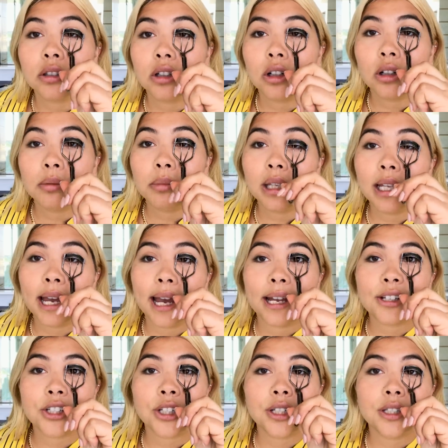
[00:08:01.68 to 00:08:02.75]
Curl my
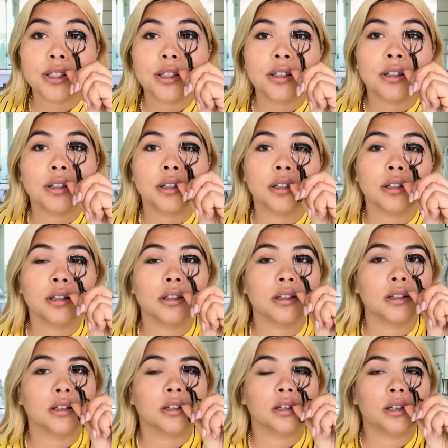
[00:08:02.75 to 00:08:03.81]
lashes.
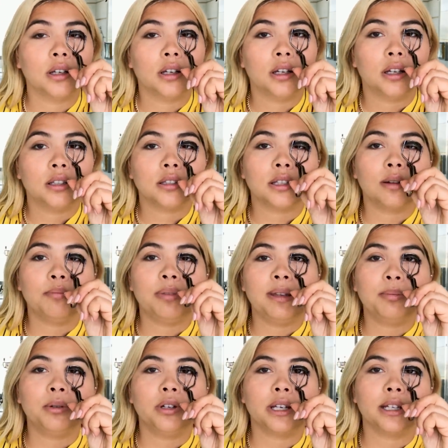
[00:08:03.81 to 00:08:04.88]
Some
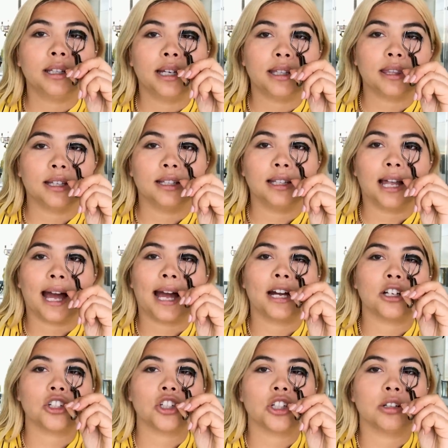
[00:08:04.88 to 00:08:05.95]
people get like the
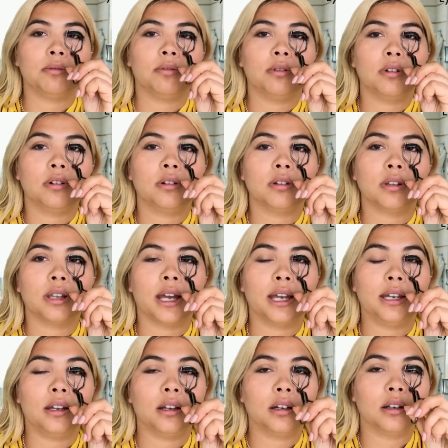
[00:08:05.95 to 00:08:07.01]
lash,
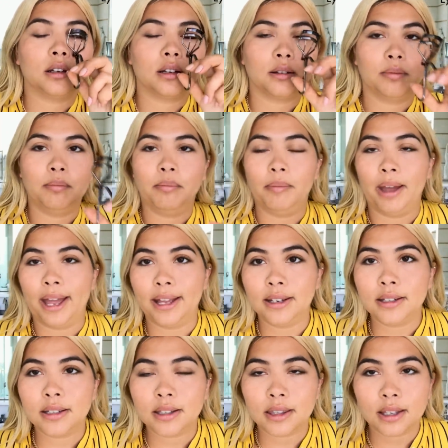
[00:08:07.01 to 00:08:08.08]
like
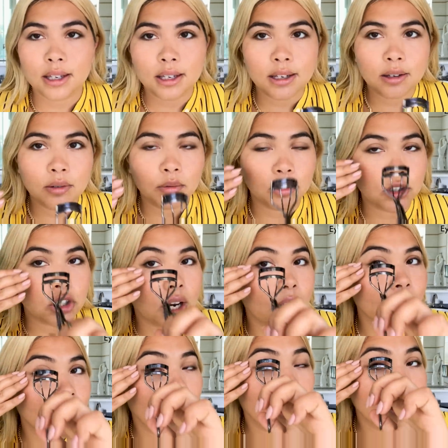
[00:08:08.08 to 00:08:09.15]
bend thing, which
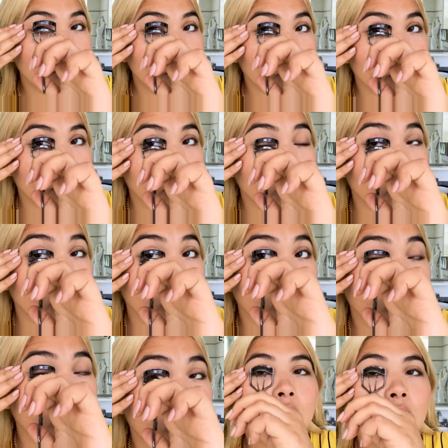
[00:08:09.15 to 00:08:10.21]
I've gotten
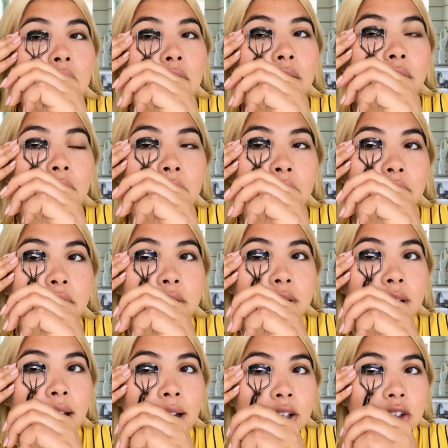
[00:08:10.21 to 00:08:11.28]
before. Oh yeah, those
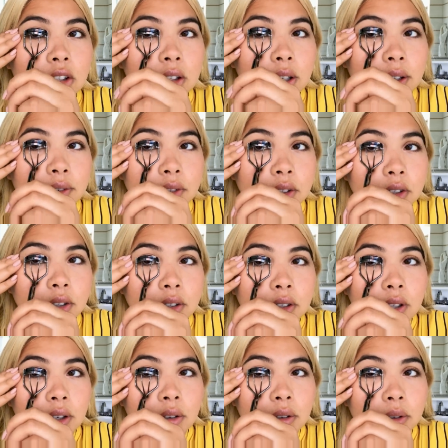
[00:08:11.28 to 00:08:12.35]
lash lifts are
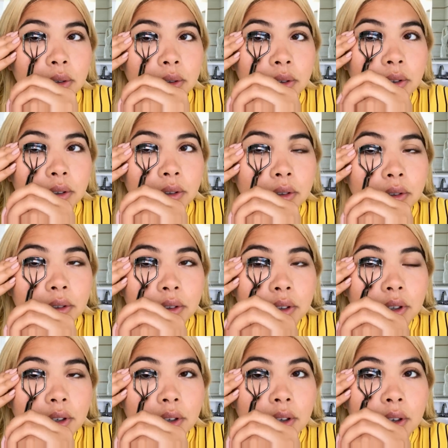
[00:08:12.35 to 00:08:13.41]
so cool.
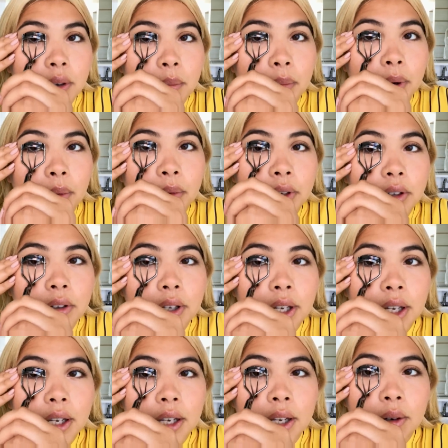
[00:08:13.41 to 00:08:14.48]
But when you
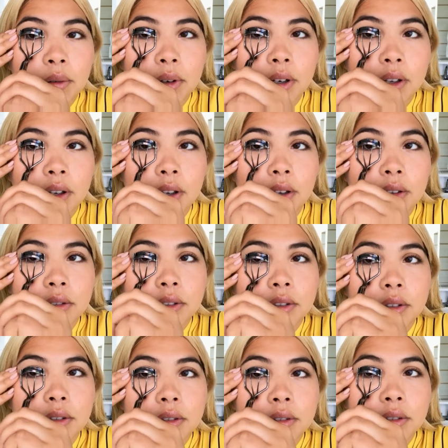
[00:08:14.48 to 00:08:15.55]
can't get one of
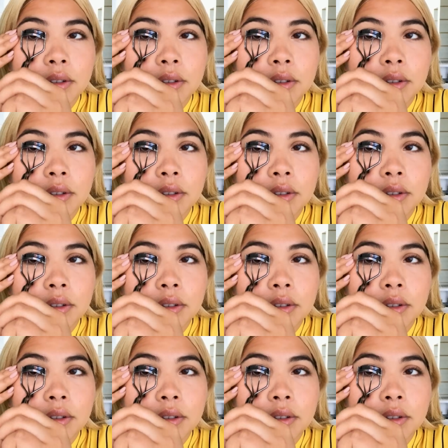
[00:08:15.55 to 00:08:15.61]
those,